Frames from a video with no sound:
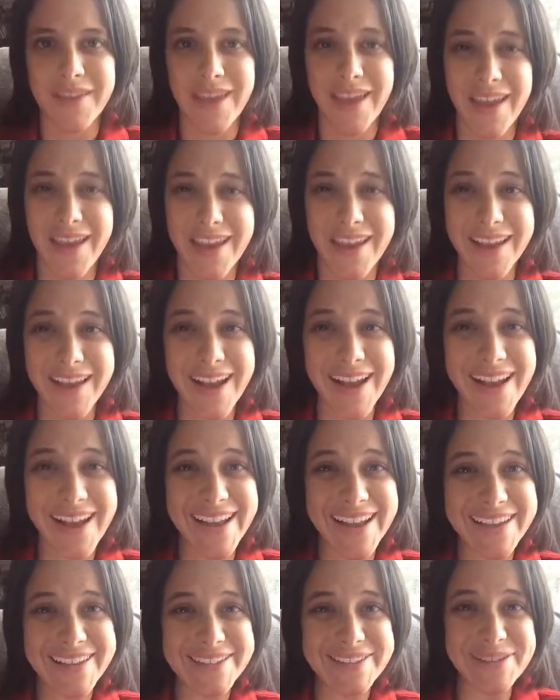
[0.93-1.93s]
Hey
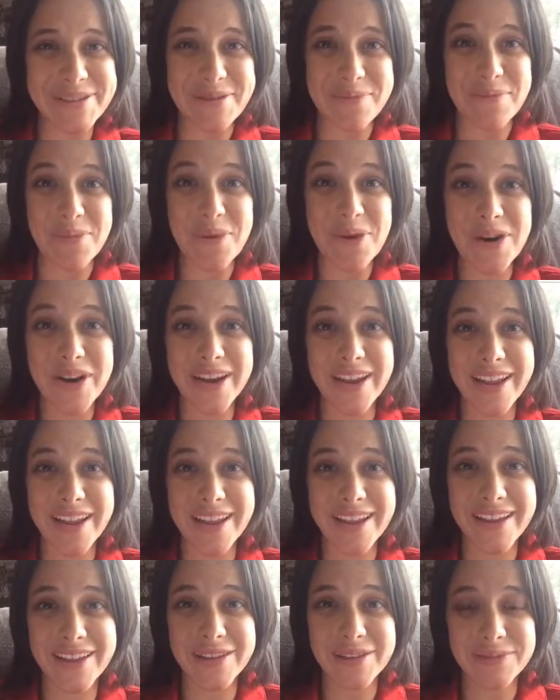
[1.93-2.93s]
guys, good
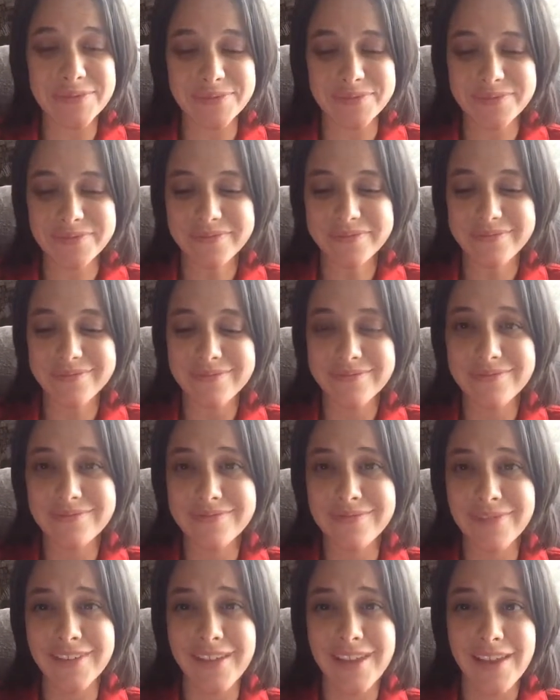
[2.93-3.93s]
morning.
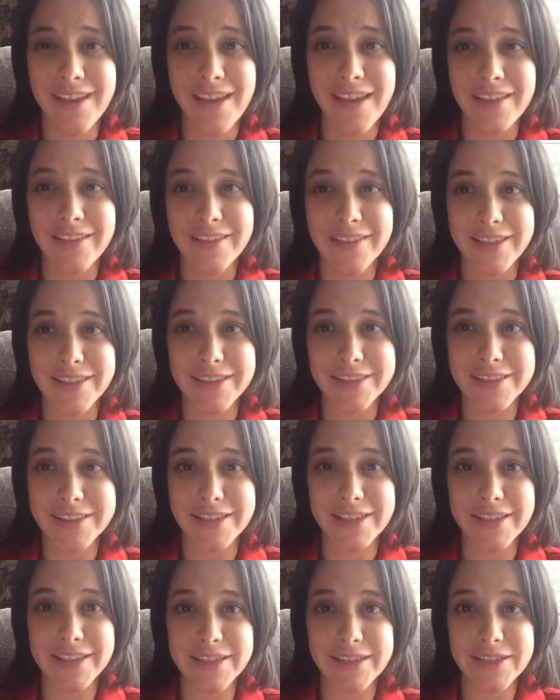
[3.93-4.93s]
This
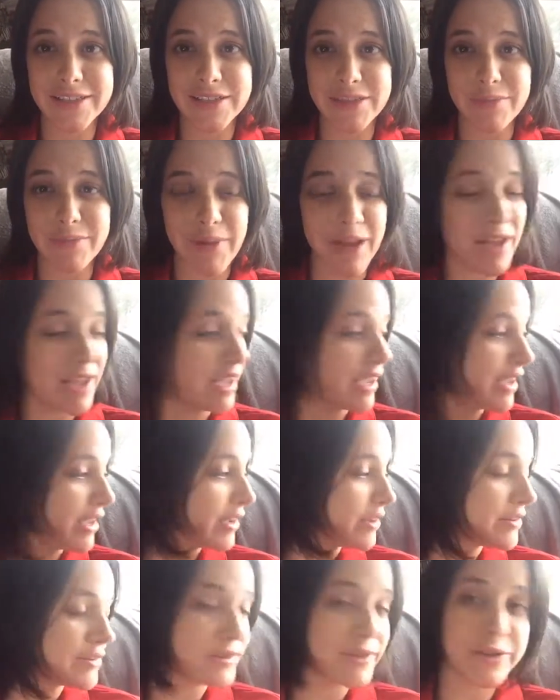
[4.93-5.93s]
is my
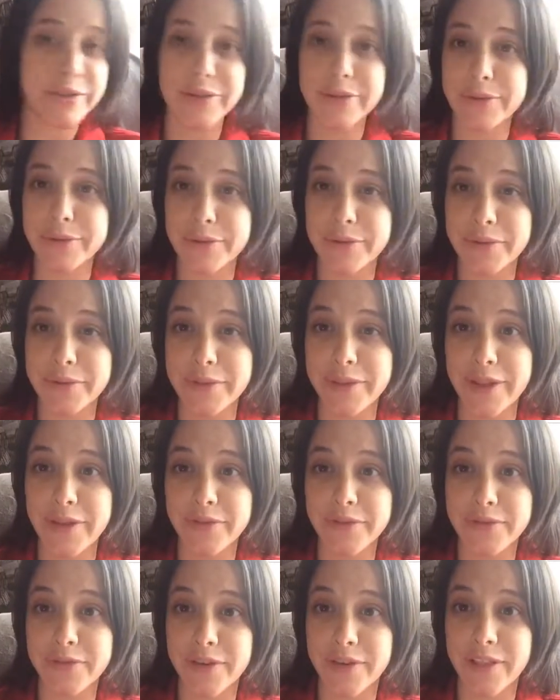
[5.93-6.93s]
new Lyft
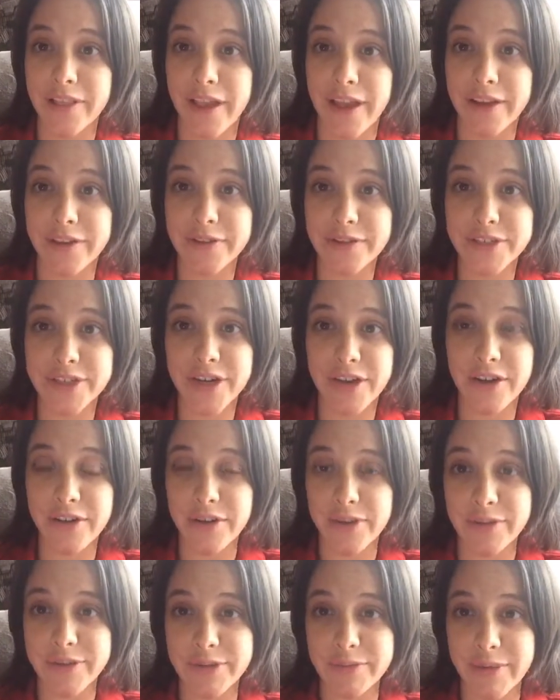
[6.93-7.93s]
recliner chair,
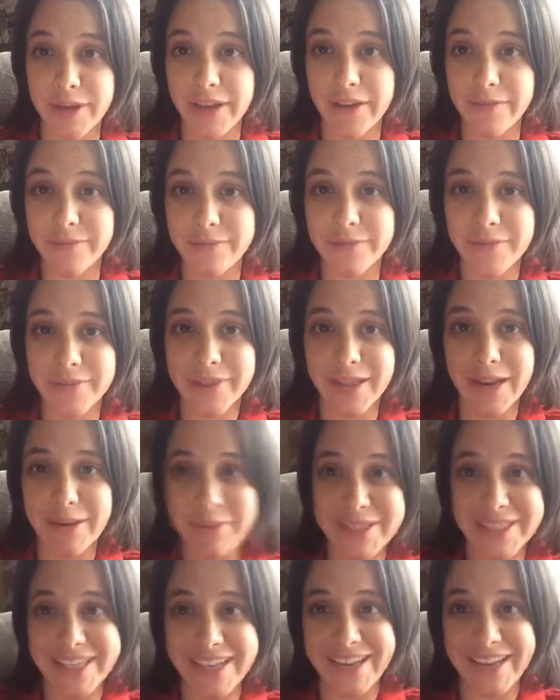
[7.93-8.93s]
new to me. I'm
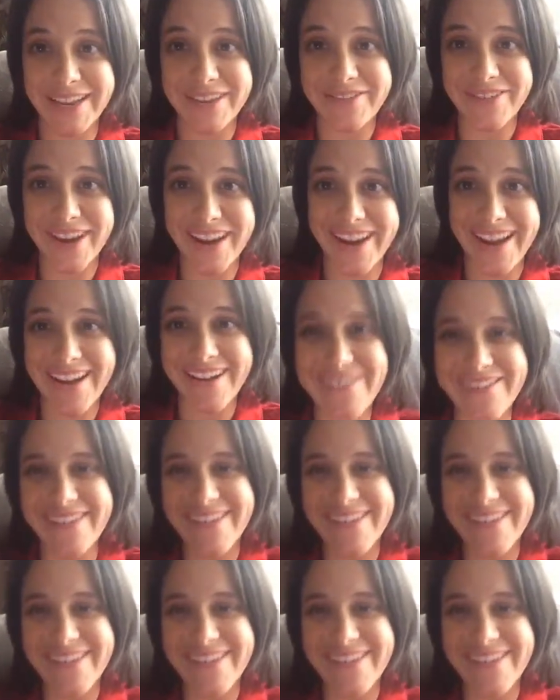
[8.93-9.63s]
sitting in right now.